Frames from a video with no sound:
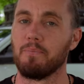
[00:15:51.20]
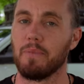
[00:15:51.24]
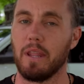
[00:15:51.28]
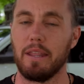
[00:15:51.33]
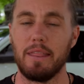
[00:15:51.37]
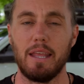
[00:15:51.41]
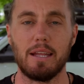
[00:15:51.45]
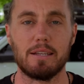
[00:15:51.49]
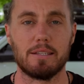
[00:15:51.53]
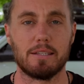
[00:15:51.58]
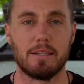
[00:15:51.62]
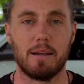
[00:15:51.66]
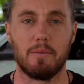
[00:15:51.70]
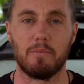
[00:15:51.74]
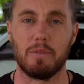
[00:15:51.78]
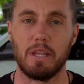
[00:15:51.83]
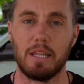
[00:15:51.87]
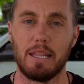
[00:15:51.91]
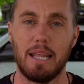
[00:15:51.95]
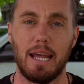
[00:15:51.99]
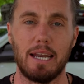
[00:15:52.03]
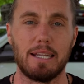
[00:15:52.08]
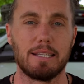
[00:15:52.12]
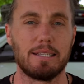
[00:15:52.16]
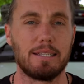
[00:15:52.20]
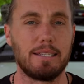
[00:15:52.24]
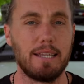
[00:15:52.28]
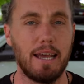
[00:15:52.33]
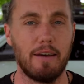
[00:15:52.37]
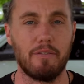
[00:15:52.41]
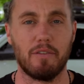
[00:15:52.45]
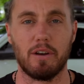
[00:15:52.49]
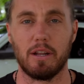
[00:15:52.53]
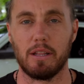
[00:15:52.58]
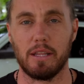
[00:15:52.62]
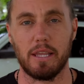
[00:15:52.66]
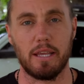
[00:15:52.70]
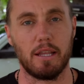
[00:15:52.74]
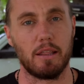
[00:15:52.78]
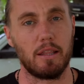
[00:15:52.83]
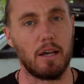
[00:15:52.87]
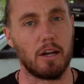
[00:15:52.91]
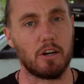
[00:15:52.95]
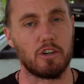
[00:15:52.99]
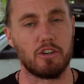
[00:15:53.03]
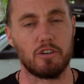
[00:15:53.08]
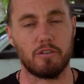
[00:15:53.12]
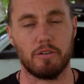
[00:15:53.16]
And that's something that is definitely a
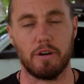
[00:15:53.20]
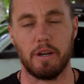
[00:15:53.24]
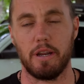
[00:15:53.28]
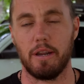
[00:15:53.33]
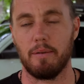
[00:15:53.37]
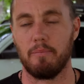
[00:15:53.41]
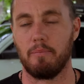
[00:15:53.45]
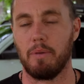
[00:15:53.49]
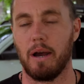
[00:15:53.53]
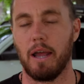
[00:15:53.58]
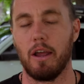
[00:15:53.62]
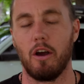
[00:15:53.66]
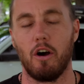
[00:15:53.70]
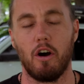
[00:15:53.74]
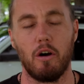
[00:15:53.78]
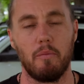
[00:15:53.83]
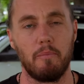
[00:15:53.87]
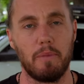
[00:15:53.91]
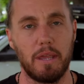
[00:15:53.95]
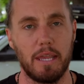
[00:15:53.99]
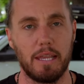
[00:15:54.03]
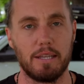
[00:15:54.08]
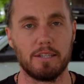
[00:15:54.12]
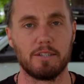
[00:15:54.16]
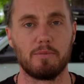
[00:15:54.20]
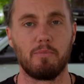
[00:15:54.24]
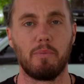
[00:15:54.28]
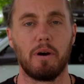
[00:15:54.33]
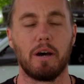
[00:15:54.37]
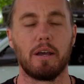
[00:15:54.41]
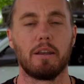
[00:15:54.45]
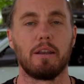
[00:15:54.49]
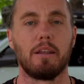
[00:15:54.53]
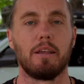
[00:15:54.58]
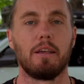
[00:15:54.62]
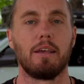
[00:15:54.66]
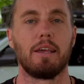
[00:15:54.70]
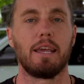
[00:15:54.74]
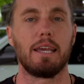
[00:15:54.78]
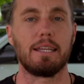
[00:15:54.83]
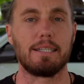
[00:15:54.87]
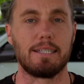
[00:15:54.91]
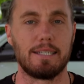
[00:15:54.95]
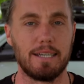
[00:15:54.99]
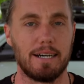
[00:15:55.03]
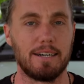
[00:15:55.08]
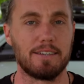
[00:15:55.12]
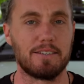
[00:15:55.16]
luxury by all means, but
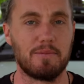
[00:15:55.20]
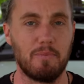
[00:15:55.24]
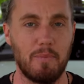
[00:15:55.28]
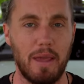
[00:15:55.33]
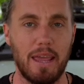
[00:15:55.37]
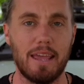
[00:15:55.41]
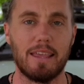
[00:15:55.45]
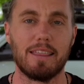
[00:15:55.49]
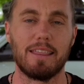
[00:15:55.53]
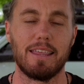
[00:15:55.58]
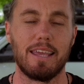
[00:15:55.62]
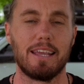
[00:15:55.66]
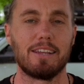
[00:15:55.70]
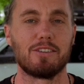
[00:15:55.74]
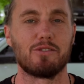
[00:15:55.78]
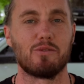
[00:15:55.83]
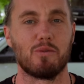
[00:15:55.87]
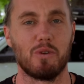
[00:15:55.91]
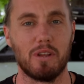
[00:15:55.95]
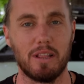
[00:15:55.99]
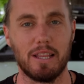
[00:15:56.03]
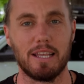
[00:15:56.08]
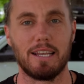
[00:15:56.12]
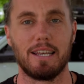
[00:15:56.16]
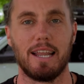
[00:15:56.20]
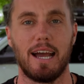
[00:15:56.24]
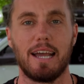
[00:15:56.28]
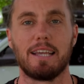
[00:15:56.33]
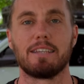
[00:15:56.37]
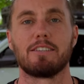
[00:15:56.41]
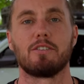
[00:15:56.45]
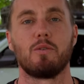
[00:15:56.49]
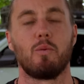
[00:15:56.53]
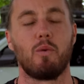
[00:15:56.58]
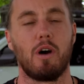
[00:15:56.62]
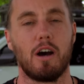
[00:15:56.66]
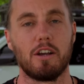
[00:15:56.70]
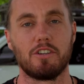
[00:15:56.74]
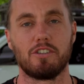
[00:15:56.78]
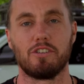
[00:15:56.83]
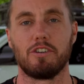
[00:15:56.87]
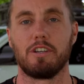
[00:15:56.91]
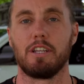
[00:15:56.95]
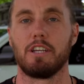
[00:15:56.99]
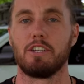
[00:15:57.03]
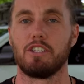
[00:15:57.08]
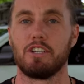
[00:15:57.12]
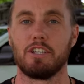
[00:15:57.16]
it does make things really nice to wash
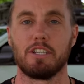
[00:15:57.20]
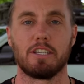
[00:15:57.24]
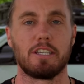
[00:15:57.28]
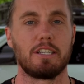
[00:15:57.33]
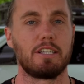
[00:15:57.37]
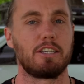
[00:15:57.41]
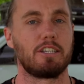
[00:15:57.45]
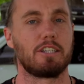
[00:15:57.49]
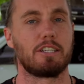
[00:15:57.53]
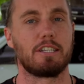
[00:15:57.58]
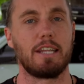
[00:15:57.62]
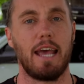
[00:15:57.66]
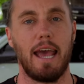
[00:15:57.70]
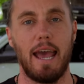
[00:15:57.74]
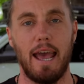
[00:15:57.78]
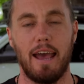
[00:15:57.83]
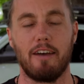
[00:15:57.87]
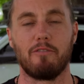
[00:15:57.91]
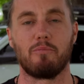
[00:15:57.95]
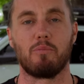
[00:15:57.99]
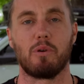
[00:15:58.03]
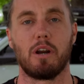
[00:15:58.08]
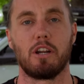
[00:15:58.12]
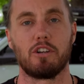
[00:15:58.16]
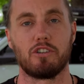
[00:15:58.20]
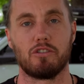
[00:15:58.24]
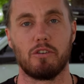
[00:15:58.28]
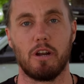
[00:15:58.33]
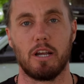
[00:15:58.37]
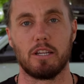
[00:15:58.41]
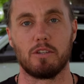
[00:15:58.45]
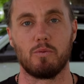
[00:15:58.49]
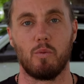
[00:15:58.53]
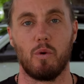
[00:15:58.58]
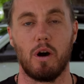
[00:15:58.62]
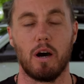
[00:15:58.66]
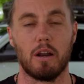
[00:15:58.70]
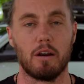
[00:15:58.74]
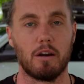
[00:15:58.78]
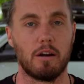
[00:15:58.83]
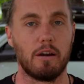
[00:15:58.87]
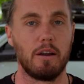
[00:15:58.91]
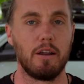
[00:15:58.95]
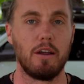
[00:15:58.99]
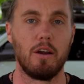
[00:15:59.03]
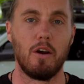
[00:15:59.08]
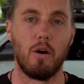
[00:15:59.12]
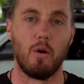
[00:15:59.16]
your dishes and just to have pressurized
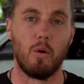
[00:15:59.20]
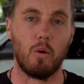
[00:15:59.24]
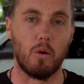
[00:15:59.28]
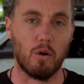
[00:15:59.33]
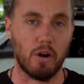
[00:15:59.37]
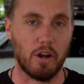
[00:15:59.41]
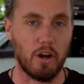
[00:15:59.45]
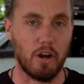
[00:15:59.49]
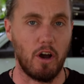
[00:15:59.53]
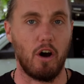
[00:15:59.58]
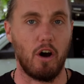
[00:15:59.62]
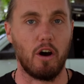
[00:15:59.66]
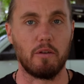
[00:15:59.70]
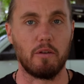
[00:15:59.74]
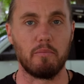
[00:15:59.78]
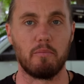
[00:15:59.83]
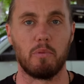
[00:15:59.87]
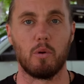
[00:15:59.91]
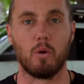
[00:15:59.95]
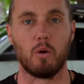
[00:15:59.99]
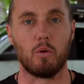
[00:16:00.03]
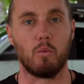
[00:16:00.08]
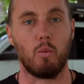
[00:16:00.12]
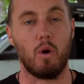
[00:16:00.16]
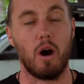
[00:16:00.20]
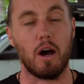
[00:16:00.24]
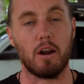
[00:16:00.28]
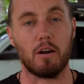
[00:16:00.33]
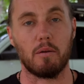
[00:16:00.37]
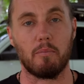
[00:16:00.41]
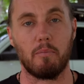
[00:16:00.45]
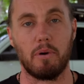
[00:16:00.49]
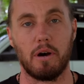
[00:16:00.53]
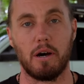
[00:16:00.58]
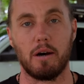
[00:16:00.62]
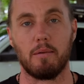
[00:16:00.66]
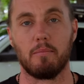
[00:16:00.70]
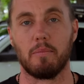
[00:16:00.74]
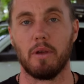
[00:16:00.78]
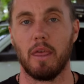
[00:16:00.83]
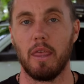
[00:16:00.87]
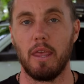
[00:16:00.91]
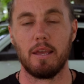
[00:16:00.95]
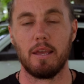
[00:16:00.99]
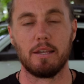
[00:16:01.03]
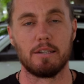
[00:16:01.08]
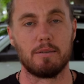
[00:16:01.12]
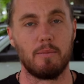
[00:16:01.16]
water or an onboard water pump
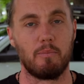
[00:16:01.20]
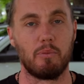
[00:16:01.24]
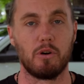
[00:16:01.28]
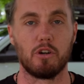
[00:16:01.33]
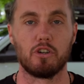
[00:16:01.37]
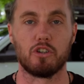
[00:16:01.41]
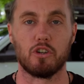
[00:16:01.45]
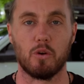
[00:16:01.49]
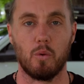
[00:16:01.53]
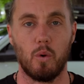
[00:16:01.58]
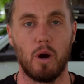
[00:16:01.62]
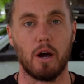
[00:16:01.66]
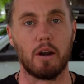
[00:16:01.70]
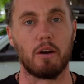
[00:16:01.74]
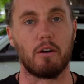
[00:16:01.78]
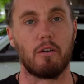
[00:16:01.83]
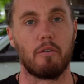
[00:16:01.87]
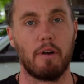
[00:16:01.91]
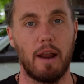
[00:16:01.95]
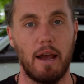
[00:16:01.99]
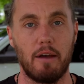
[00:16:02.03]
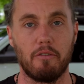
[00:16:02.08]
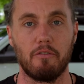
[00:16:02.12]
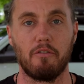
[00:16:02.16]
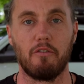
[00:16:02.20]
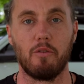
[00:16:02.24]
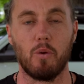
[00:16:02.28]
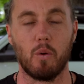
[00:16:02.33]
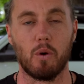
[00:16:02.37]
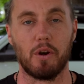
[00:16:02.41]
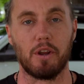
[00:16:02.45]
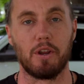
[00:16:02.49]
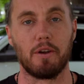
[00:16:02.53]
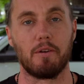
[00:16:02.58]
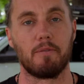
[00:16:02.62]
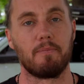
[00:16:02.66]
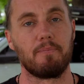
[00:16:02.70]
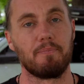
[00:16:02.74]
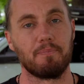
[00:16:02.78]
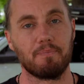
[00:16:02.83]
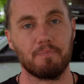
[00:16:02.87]
to push your water around for you.